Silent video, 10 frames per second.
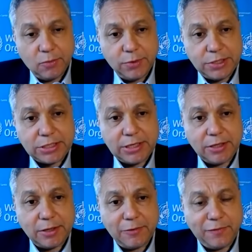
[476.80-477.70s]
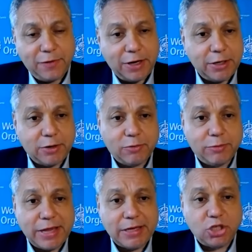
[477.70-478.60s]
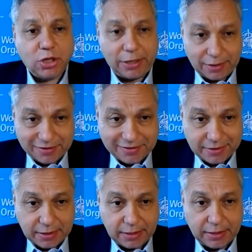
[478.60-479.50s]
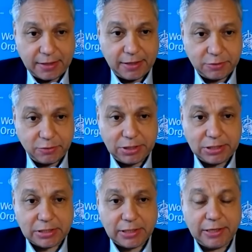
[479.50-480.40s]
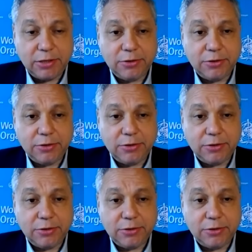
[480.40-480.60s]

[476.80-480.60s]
We see the fire raging in countries like